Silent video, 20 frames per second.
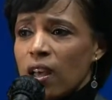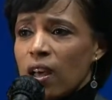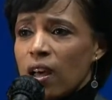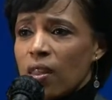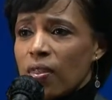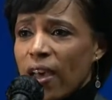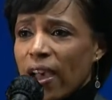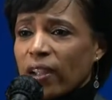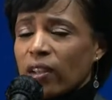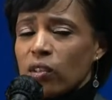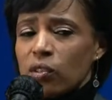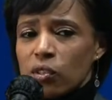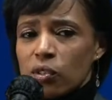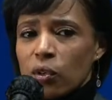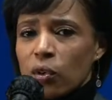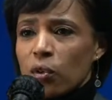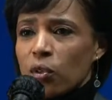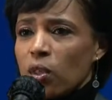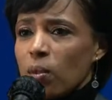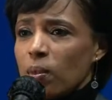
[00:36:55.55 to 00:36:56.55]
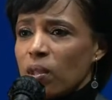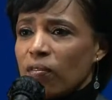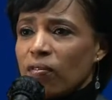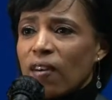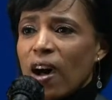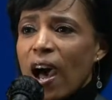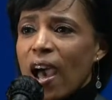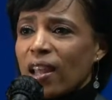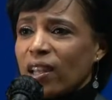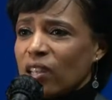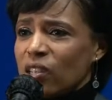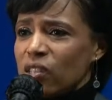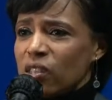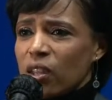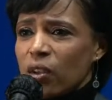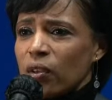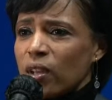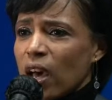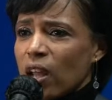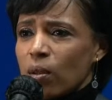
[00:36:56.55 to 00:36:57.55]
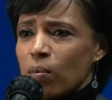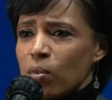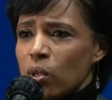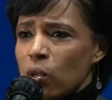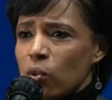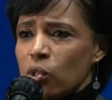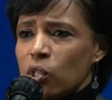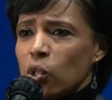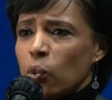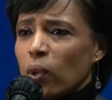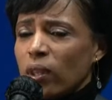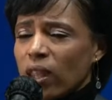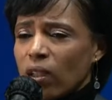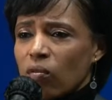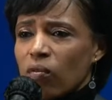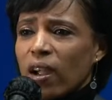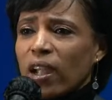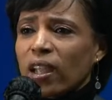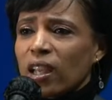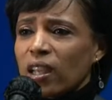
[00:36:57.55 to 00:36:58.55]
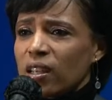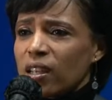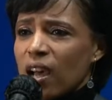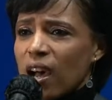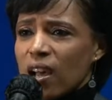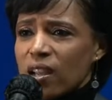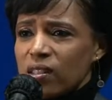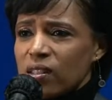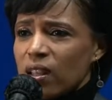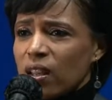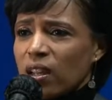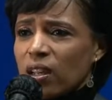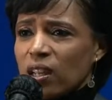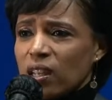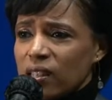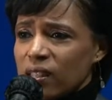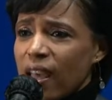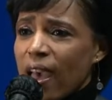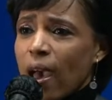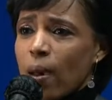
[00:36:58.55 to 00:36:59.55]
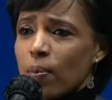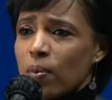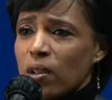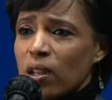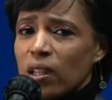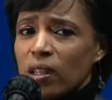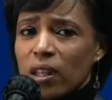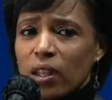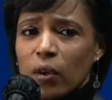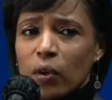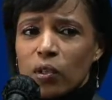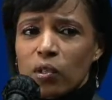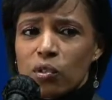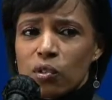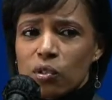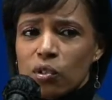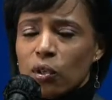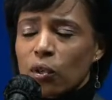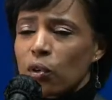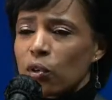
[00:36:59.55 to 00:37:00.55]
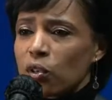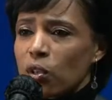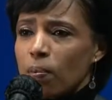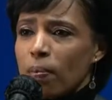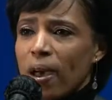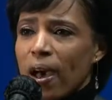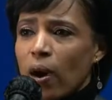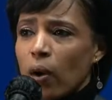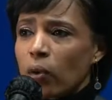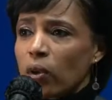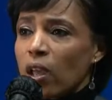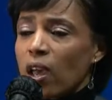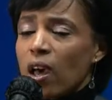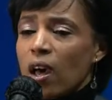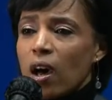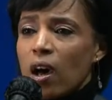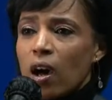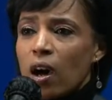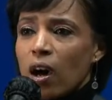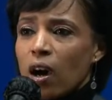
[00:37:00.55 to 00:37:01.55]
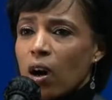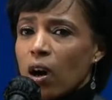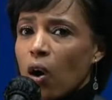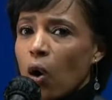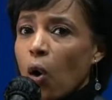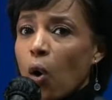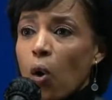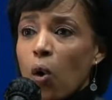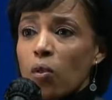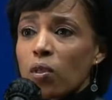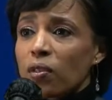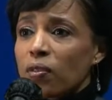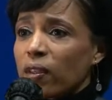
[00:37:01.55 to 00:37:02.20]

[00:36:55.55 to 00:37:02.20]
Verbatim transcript: that concern them. The violence, they're not immune to it. They recognize that it is happening. They are concerned about uh, all that